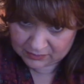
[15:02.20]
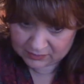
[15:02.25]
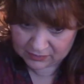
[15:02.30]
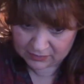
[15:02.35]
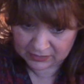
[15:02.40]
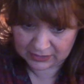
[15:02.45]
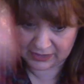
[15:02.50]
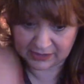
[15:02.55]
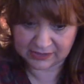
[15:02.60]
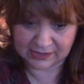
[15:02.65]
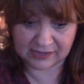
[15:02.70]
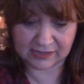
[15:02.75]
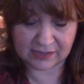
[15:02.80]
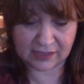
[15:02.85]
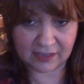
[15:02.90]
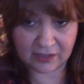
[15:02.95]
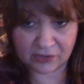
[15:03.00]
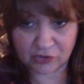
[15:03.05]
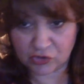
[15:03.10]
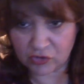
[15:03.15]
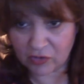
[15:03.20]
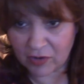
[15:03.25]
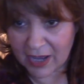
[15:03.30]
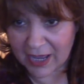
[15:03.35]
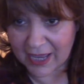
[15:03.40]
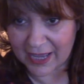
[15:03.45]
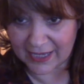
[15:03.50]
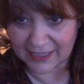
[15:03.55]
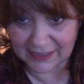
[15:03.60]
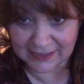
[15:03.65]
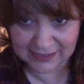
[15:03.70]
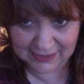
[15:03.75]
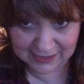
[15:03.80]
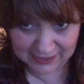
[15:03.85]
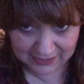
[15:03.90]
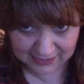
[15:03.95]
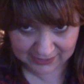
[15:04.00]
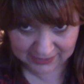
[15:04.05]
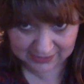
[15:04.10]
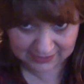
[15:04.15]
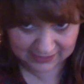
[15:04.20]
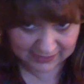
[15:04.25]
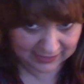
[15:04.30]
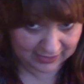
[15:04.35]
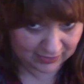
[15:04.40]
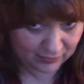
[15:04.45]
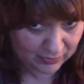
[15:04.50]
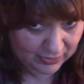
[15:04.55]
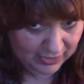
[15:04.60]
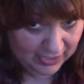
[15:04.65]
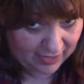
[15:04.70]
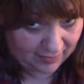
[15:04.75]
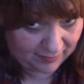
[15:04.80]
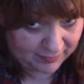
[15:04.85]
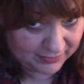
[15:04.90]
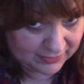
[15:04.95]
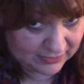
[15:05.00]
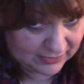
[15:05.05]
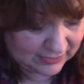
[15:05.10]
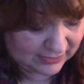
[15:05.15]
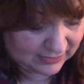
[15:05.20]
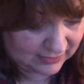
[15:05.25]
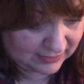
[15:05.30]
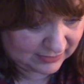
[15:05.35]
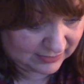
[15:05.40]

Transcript: Let's try it and see what happens.